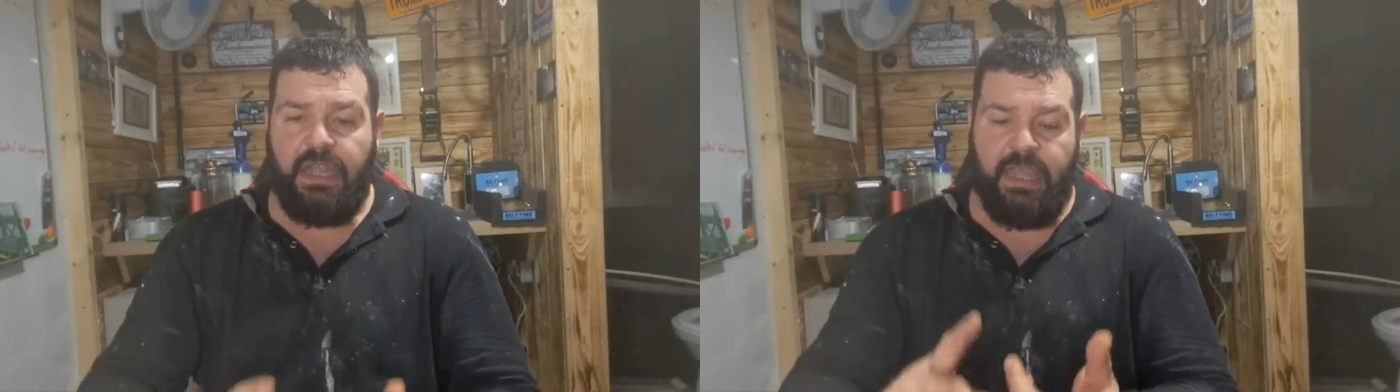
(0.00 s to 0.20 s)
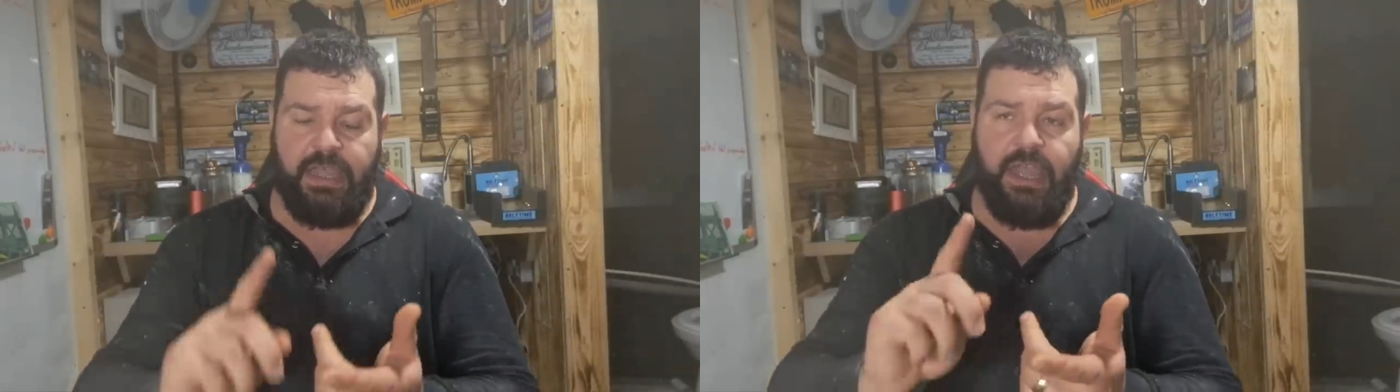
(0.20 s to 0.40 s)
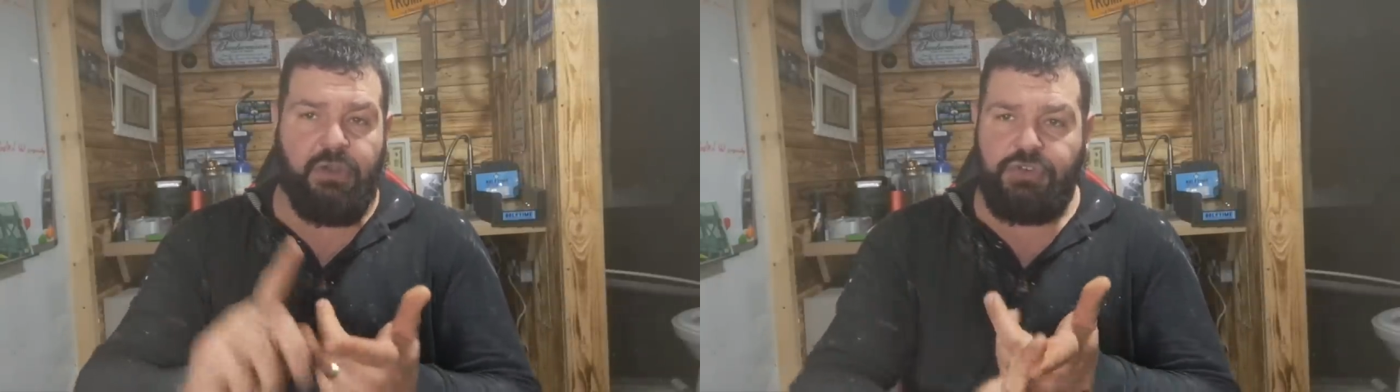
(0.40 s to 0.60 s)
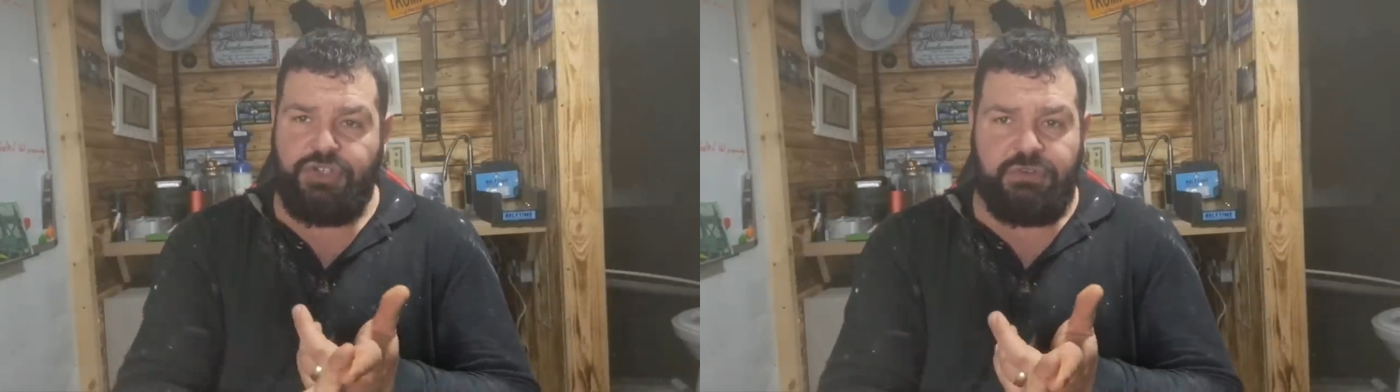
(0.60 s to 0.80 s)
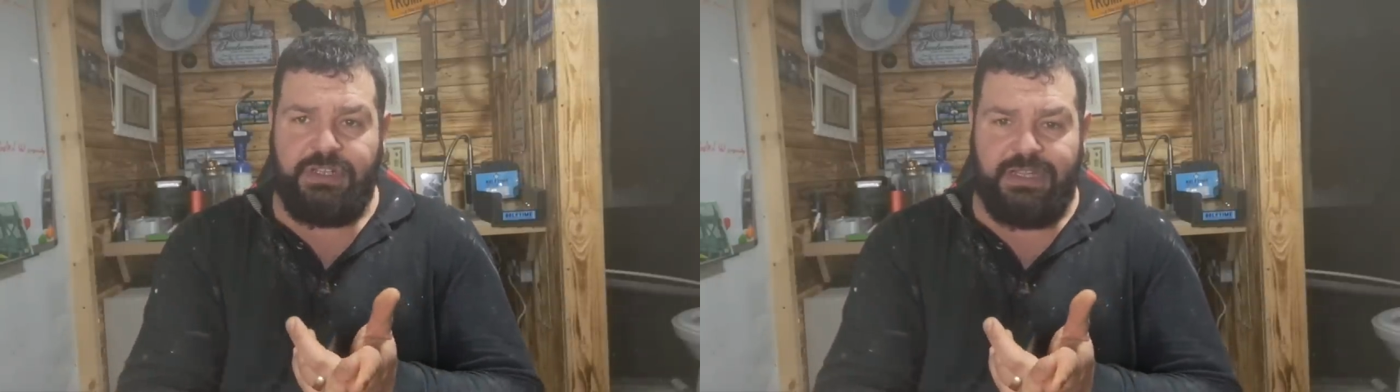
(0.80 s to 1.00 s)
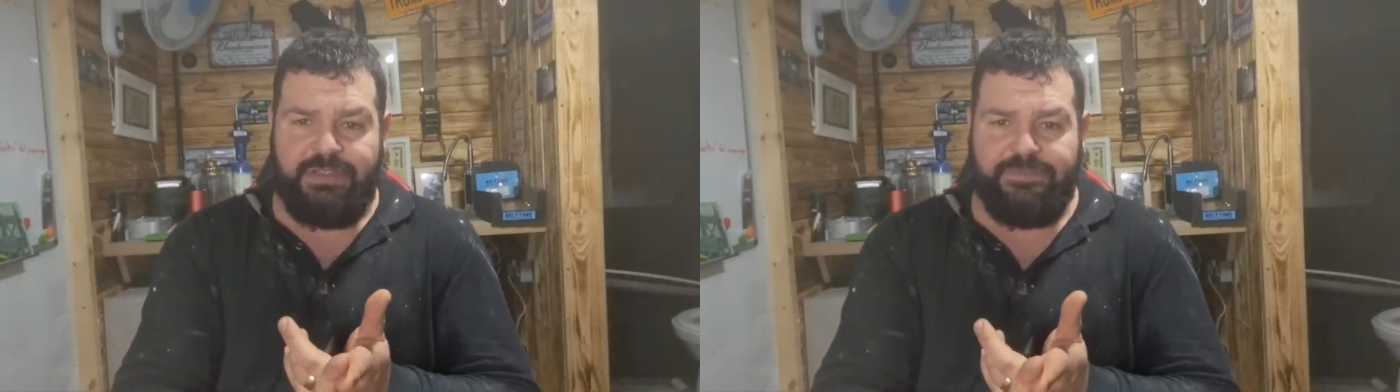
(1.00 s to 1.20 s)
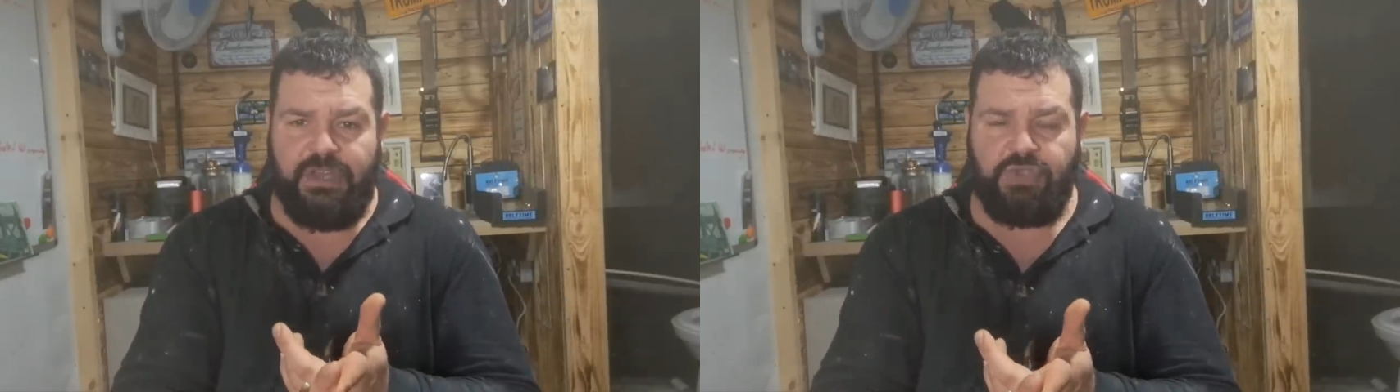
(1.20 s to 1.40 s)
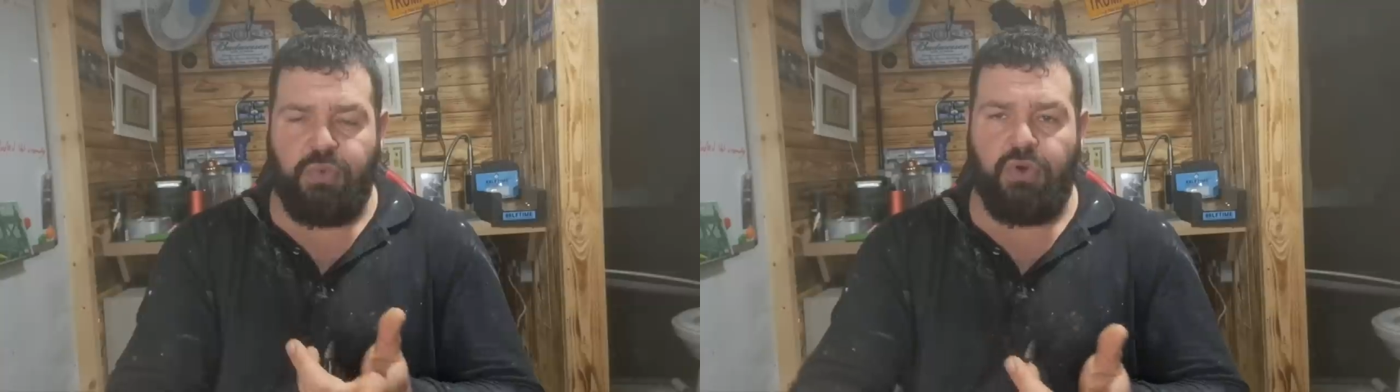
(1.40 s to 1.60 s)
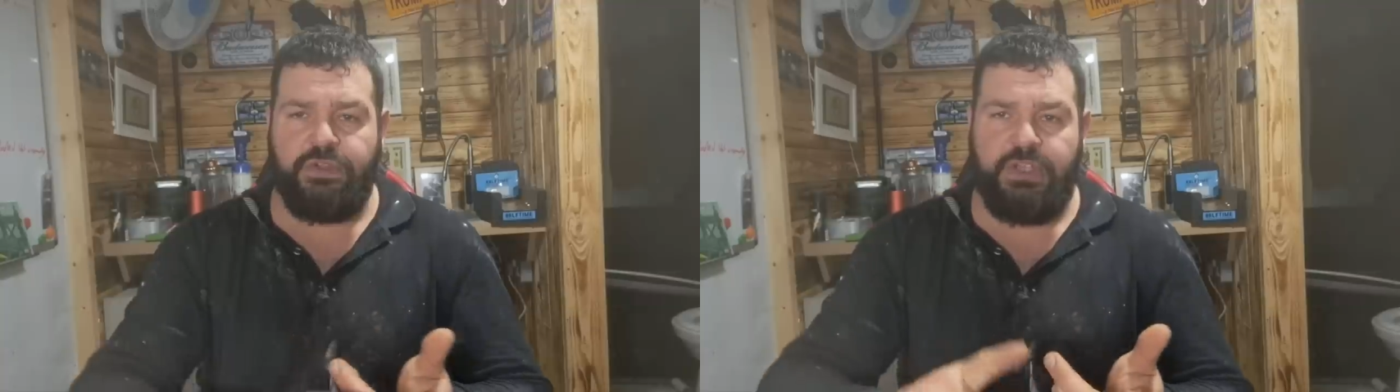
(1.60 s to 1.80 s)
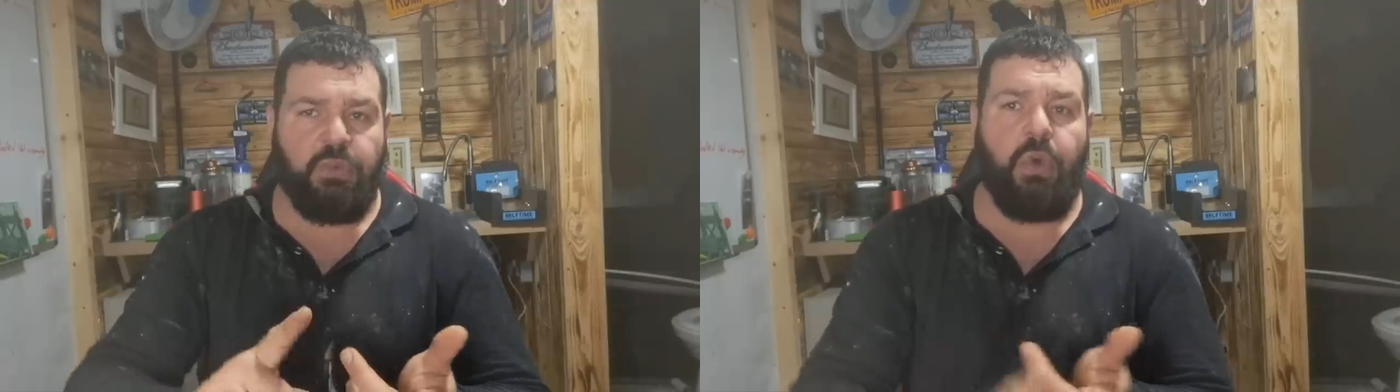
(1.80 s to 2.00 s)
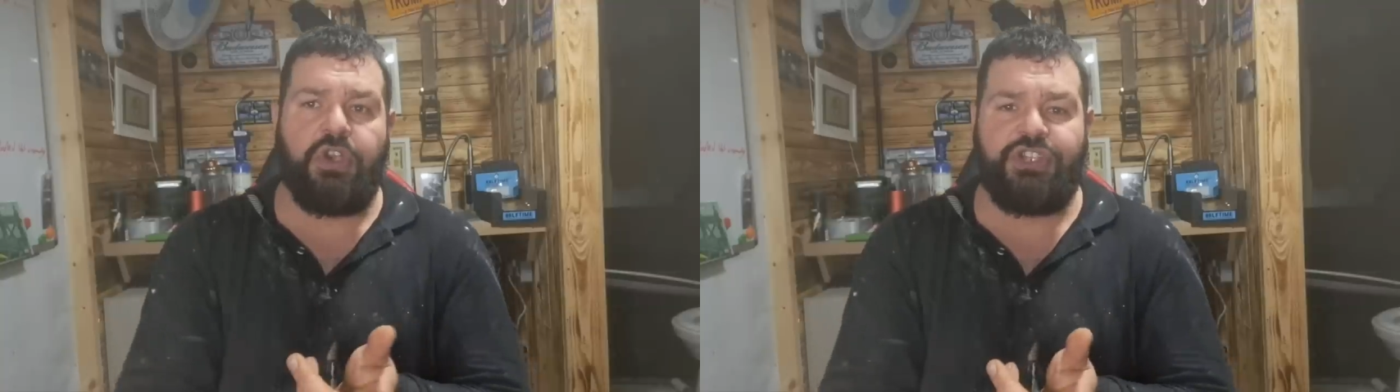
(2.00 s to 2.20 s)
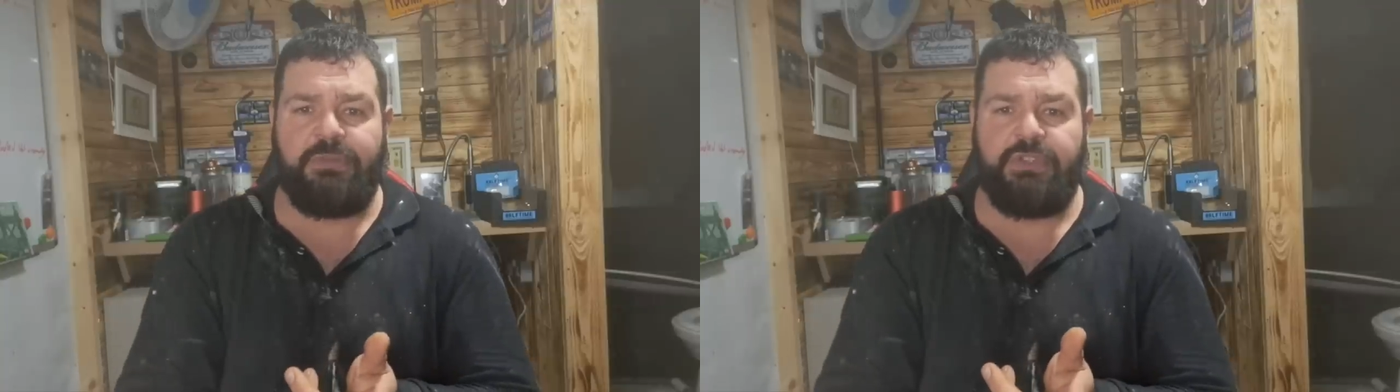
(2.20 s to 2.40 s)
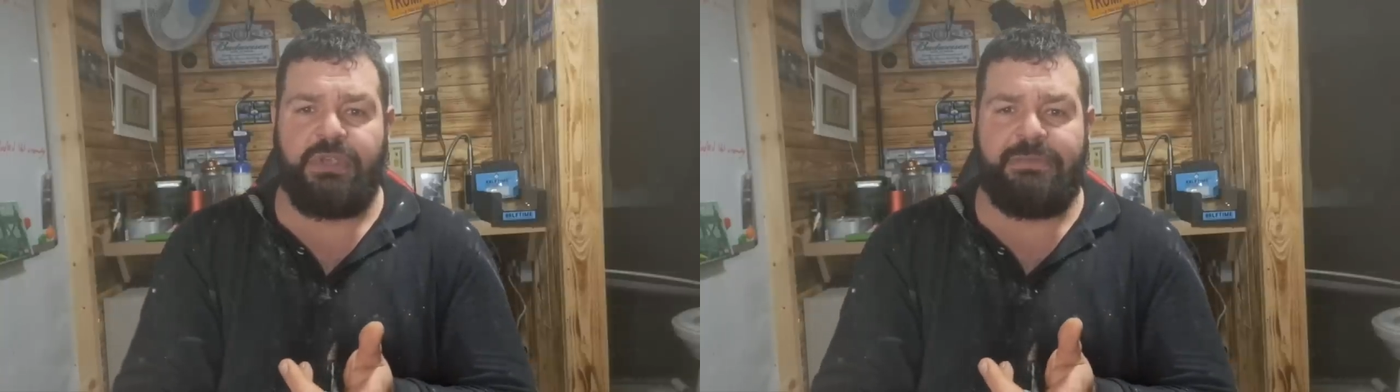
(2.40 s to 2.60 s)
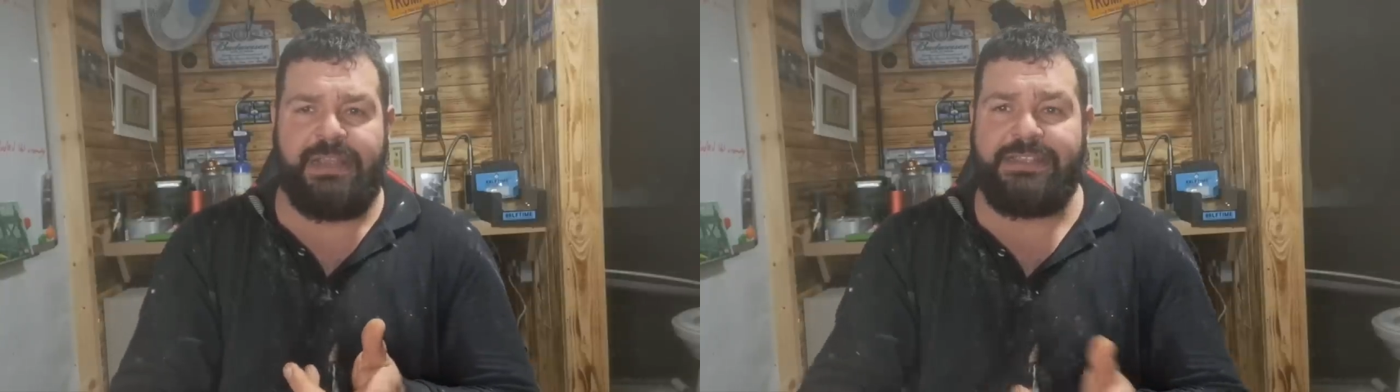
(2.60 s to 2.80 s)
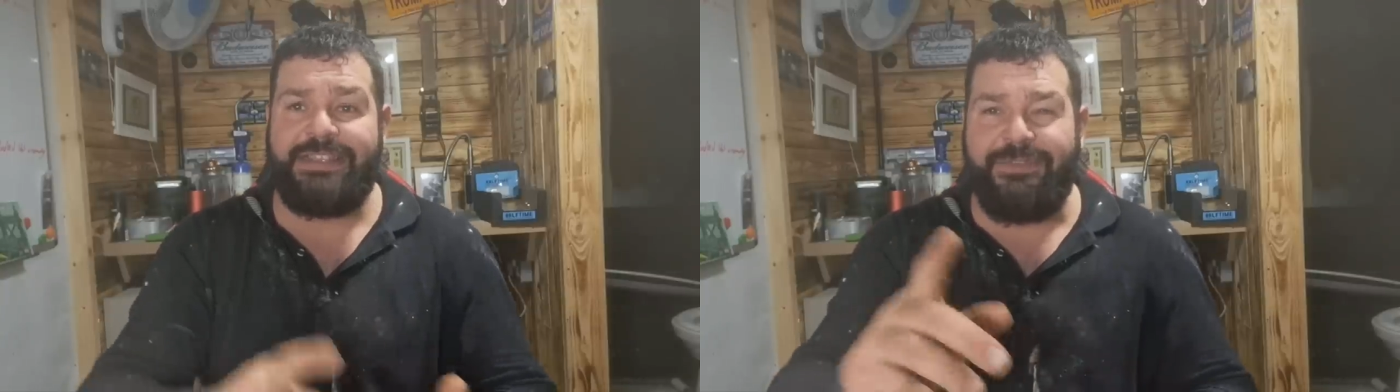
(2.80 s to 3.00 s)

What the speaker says: Always use clean, fresh water. Wash out between mixes.